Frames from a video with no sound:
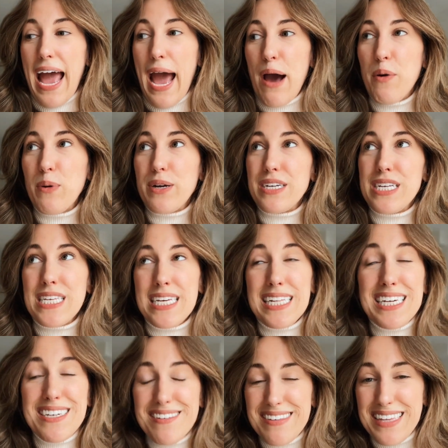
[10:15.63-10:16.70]
our
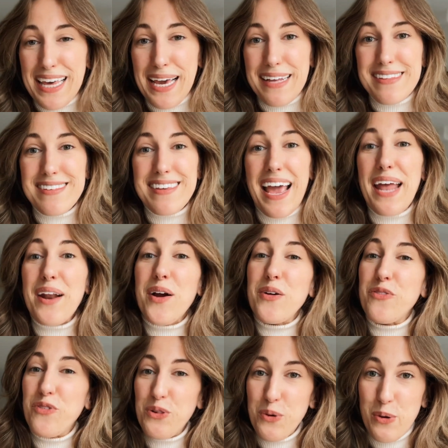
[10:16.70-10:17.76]
ceiling slants and our
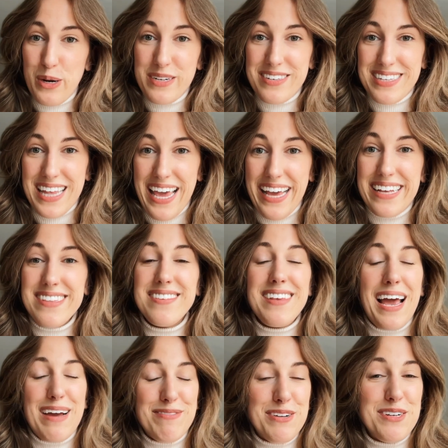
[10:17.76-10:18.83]
floor slants
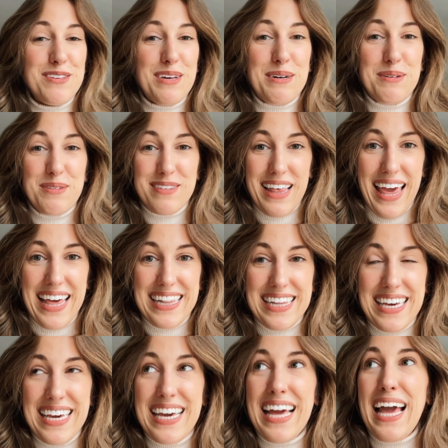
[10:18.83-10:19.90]
ever so
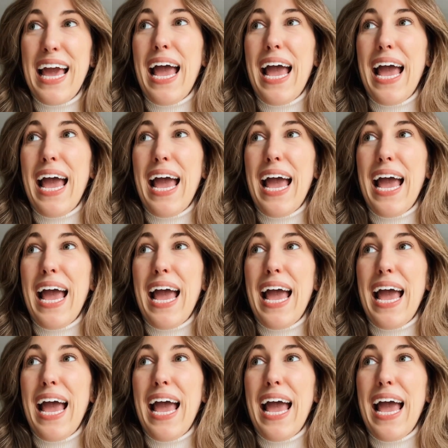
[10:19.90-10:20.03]
slightly.